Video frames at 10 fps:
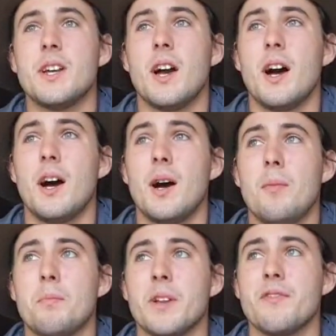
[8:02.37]

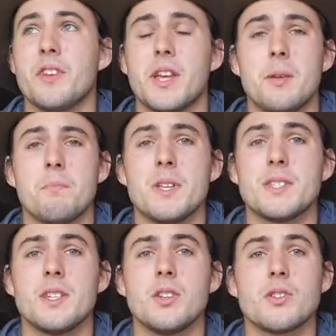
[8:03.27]
But if you keep
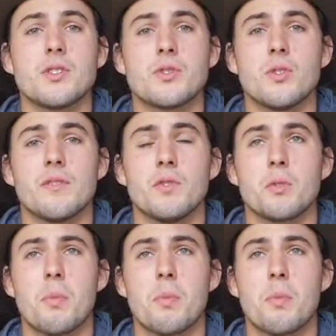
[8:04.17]
busy, you can sort of look